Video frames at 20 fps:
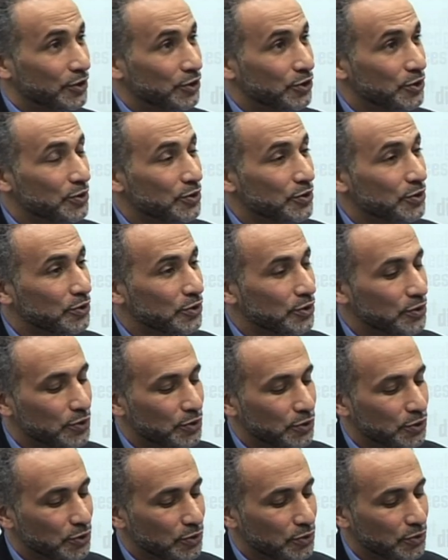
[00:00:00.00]
to, to,
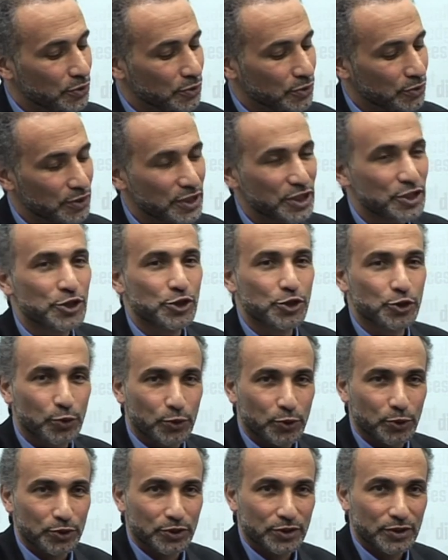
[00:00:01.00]
to, to
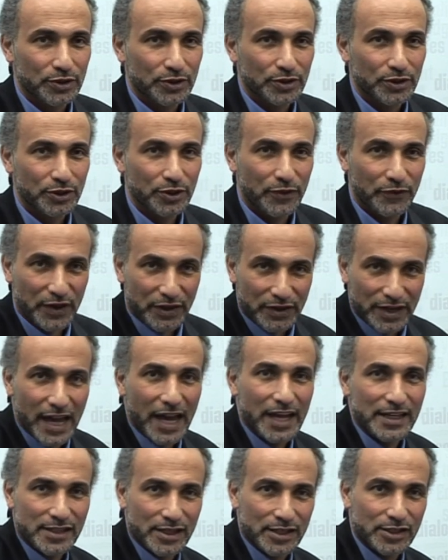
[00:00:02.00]
distort the very
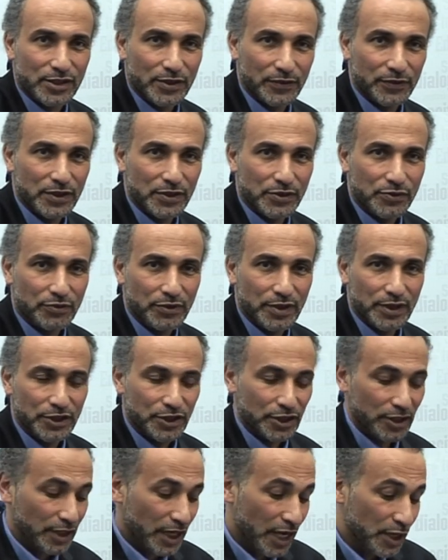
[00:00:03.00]
essence of this
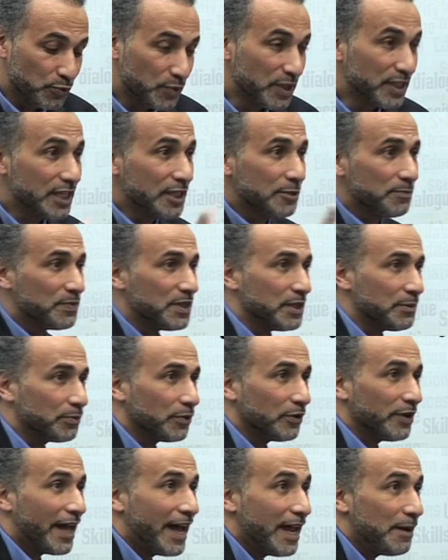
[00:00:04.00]
religion, and we need
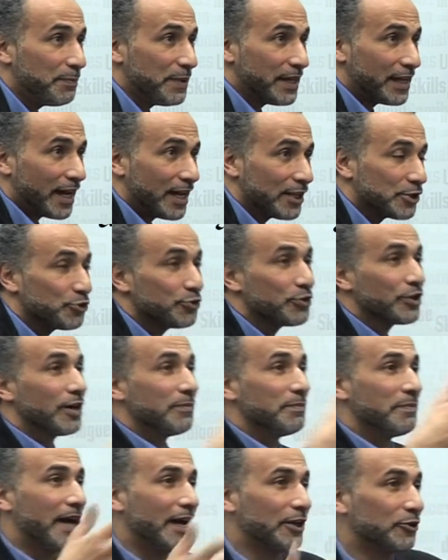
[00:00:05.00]
people helping us to
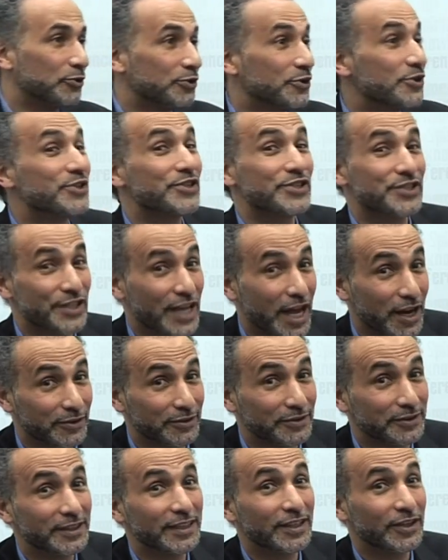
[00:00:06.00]
come back to the
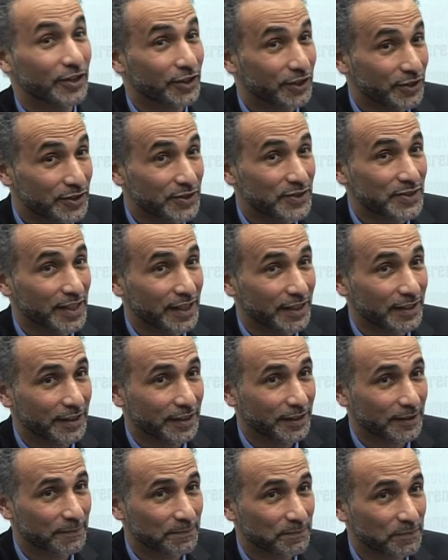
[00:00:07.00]
sound
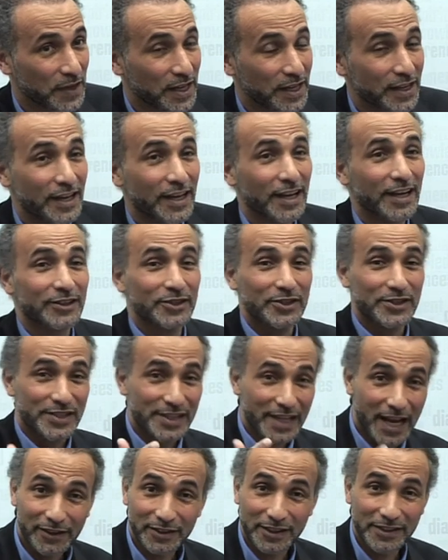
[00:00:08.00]
understanding. And the
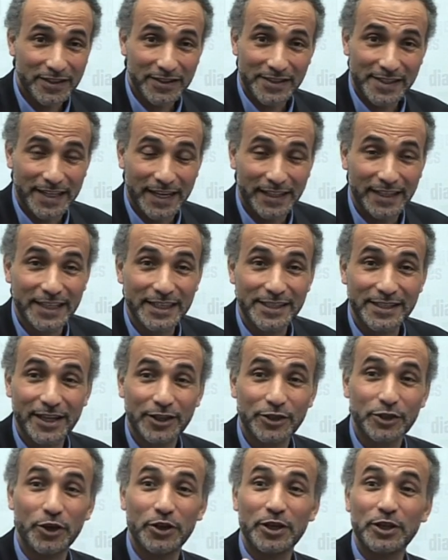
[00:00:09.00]
sound understanding is
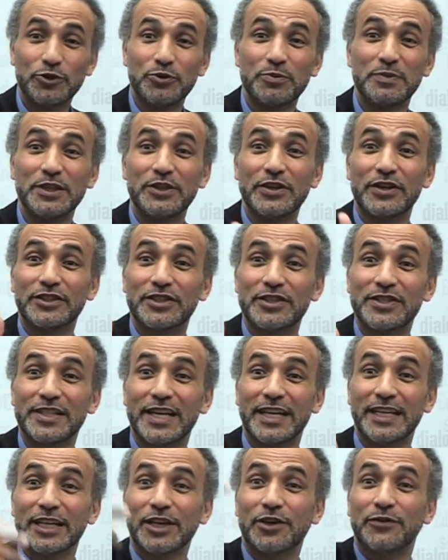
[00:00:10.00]
not going to be the
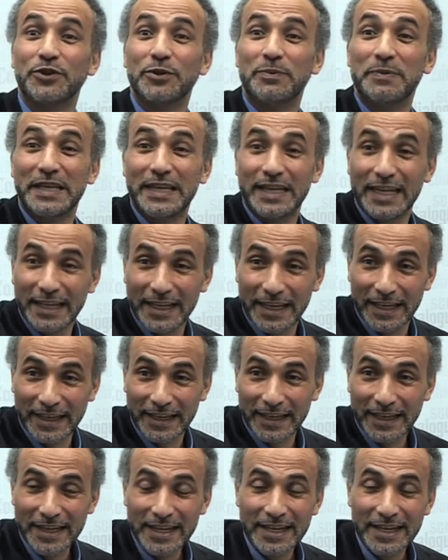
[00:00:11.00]
understanding of the beginning,